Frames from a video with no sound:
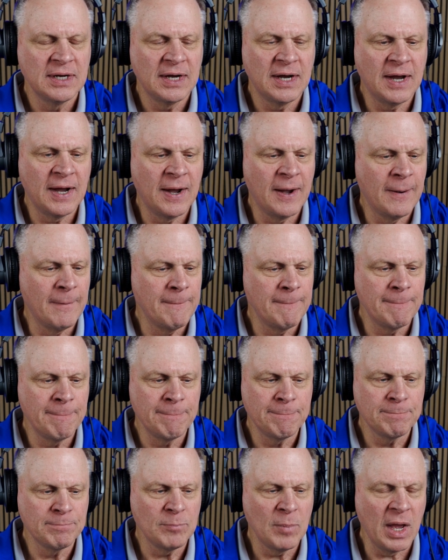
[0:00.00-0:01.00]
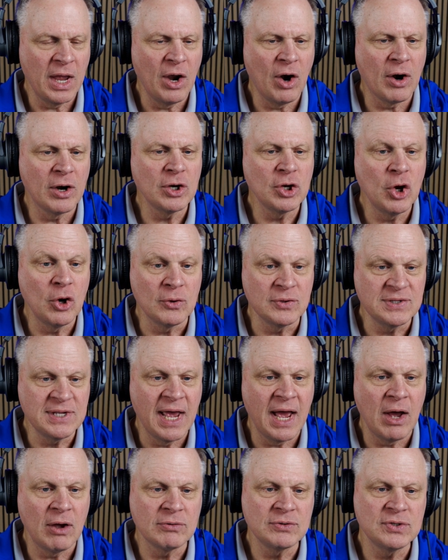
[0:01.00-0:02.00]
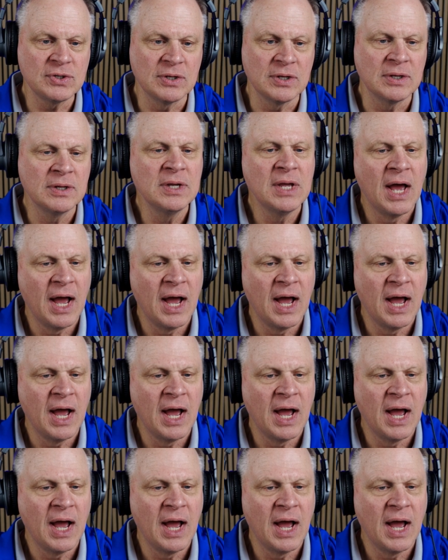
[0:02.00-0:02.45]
my heart goes out to,